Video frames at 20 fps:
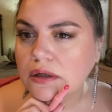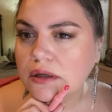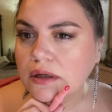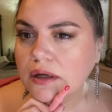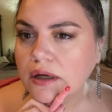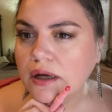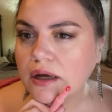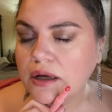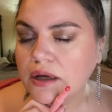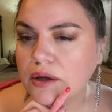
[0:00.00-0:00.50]

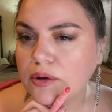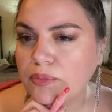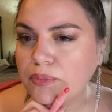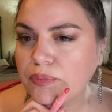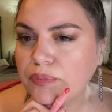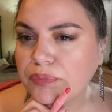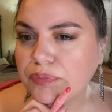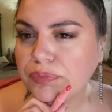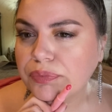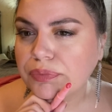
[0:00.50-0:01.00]

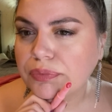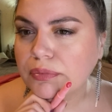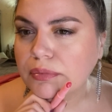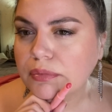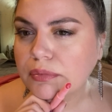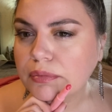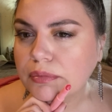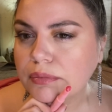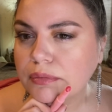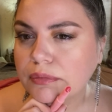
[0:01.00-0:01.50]
And
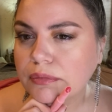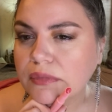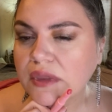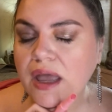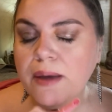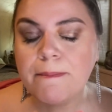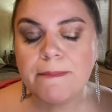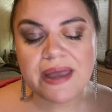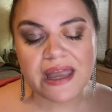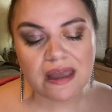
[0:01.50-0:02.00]

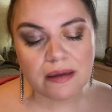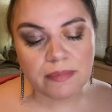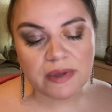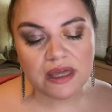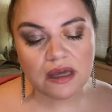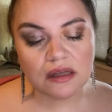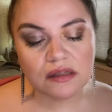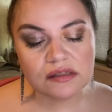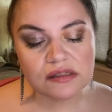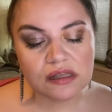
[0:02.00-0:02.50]
maybe
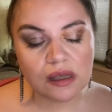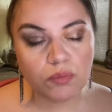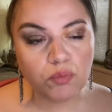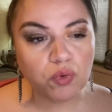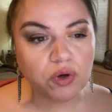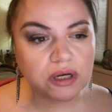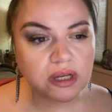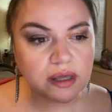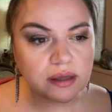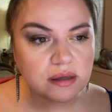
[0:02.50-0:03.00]
on
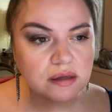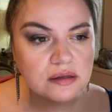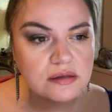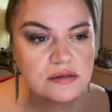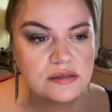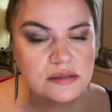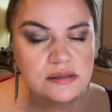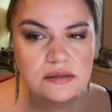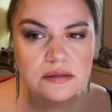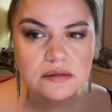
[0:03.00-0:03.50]
someone
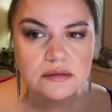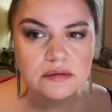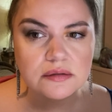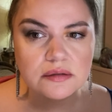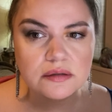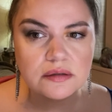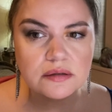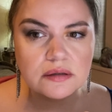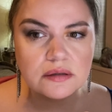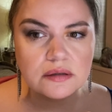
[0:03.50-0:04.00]
else,
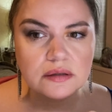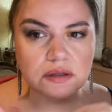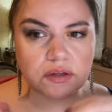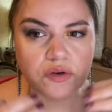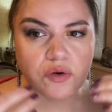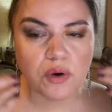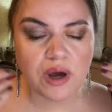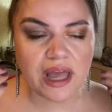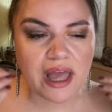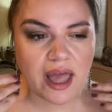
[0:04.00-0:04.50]

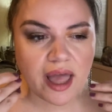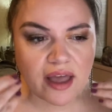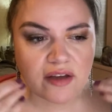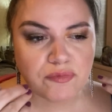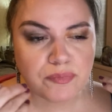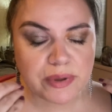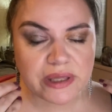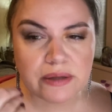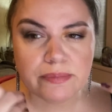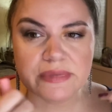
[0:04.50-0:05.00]
I
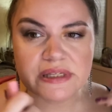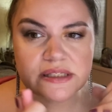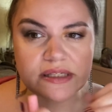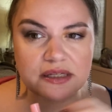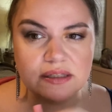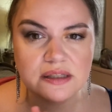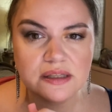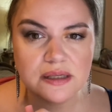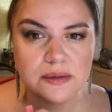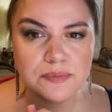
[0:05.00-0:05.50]
have
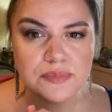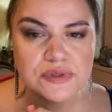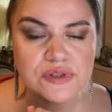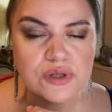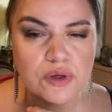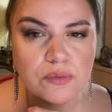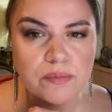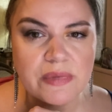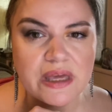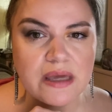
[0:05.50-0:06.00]
pigmented lips,
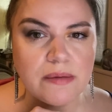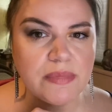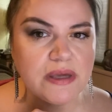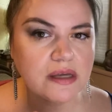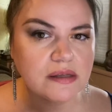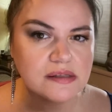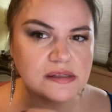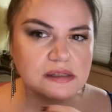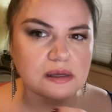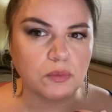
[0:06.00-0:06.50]
so maybe
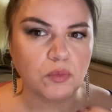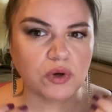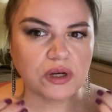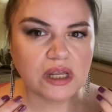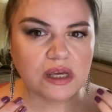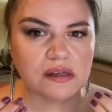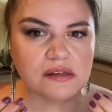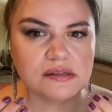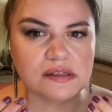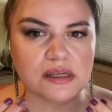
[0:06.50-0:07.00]
on someone
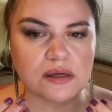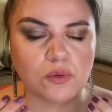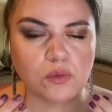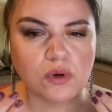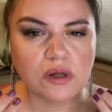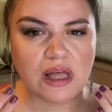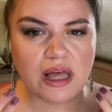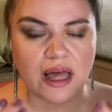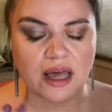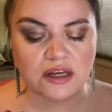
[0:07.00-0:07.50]
else it
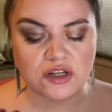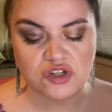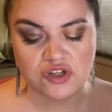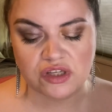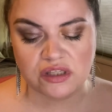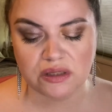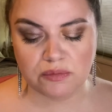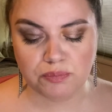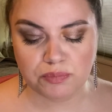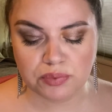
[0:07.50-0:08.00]
will
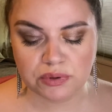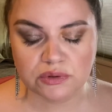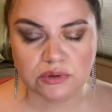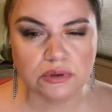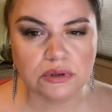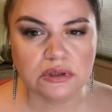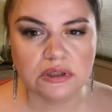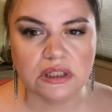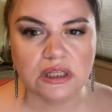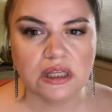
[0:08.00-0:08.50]
actually
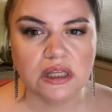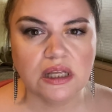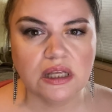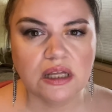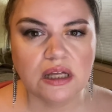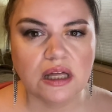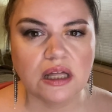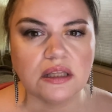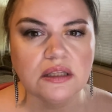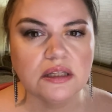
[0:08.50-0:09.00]
pull
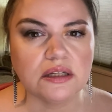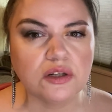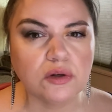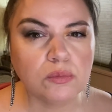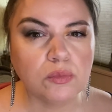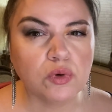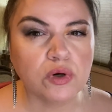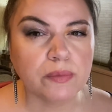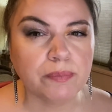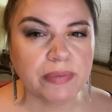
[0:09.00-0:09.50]
a little
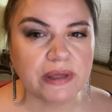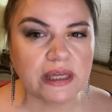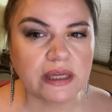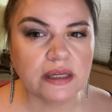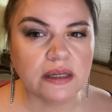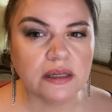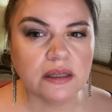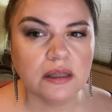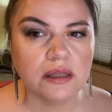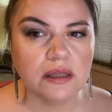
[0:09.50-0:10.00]
more
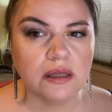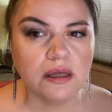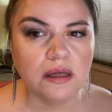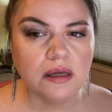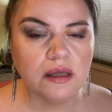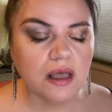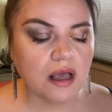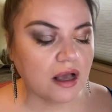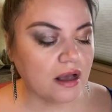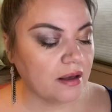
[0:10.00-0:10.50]
pink.
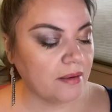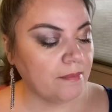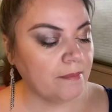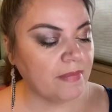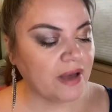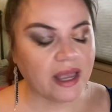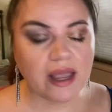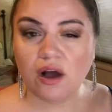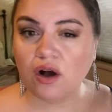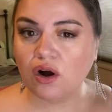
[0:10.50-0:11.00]

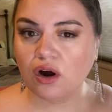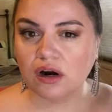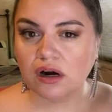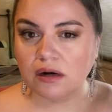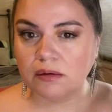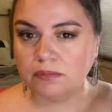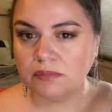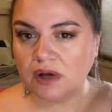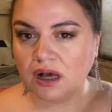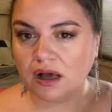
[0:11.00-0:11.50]
My
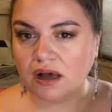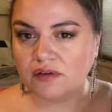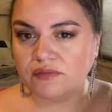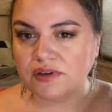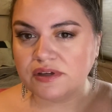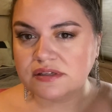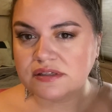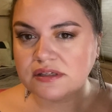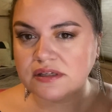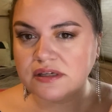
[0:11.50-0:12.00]
arm
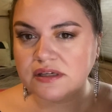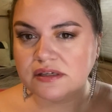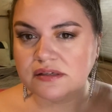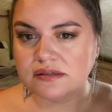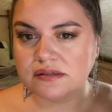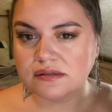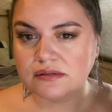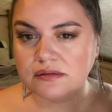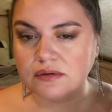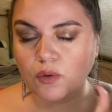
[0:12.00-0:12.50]
obviously
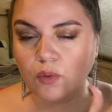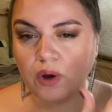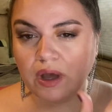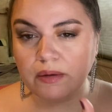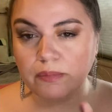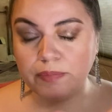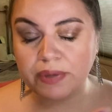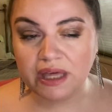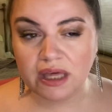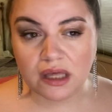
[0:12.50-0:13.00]
is
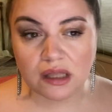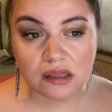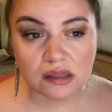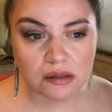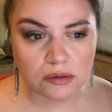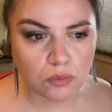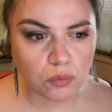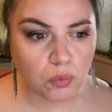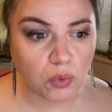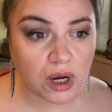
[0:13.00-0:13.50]
quite pale
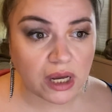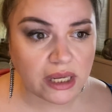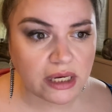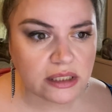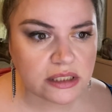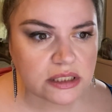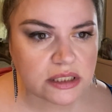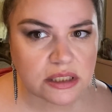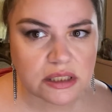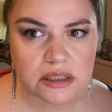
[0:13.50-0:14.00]
and
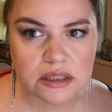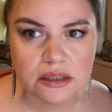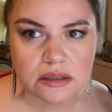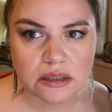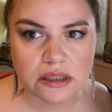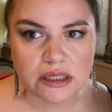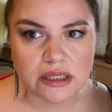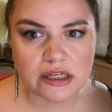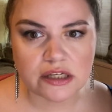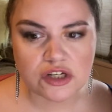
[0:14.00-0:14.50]

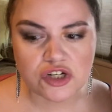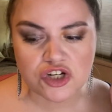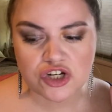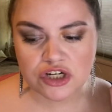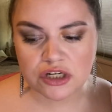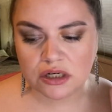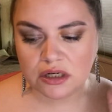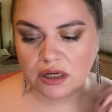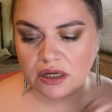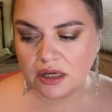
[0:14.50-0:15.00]

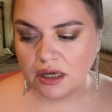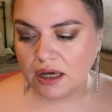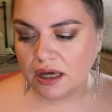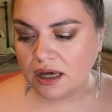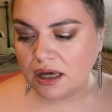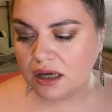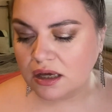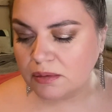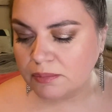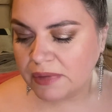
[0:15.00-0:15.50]
white-ish,
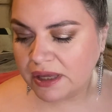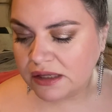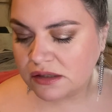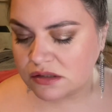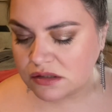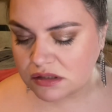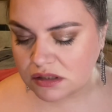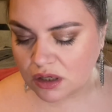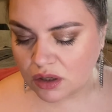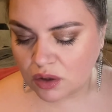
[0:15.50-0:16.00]
and
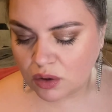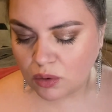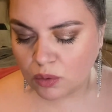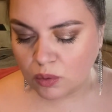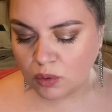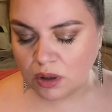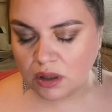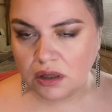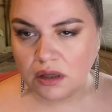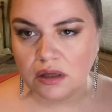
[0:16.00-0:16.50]

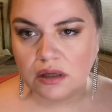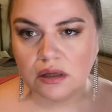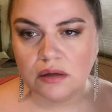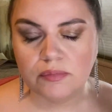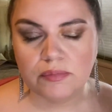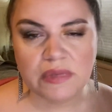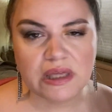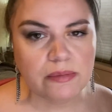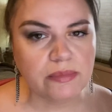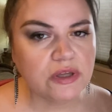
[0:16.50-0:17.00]
so
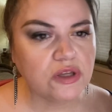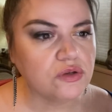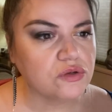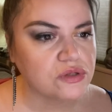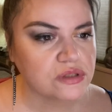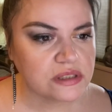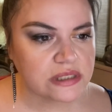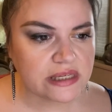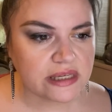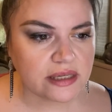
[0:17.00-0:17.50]
maybe you'll
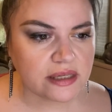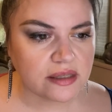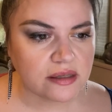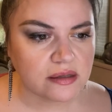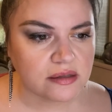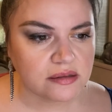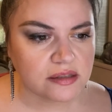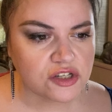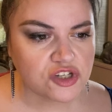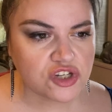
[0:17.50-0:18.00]
see
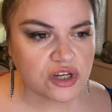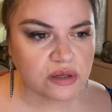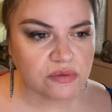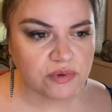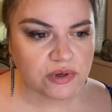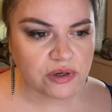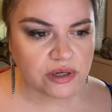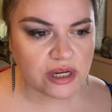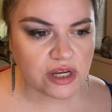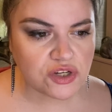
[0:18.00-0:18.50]
the shade
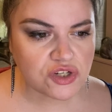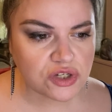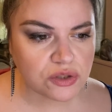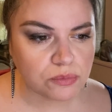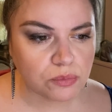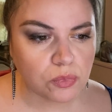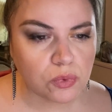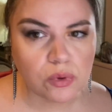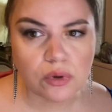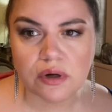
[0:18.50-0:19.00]
variation
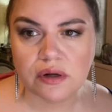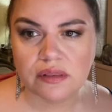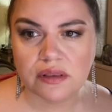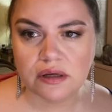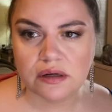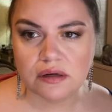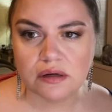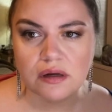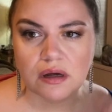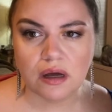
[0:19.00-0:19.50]
more
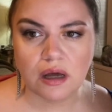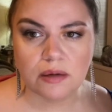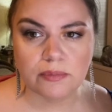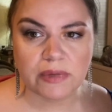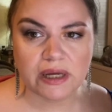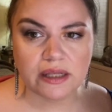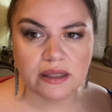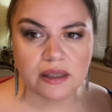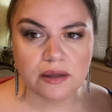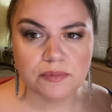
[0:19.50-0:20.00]
than on
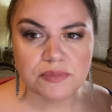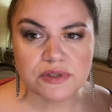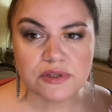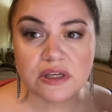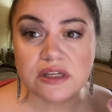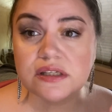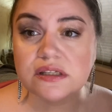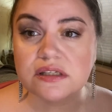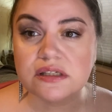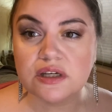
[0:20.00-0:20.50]
my lips.
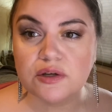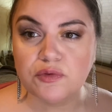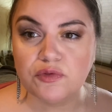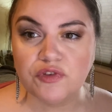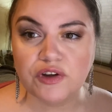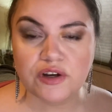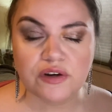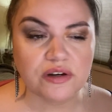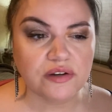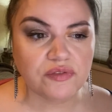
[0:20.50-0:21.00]
It's still
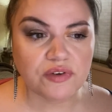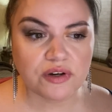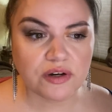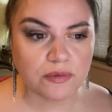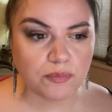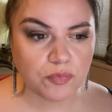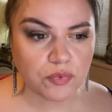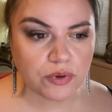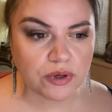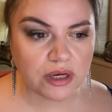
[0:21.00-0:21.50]
very, very
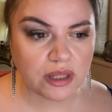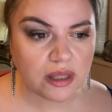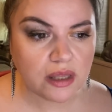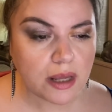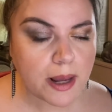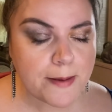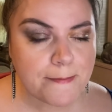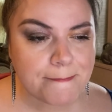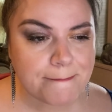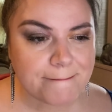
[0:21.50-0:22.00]
pretty.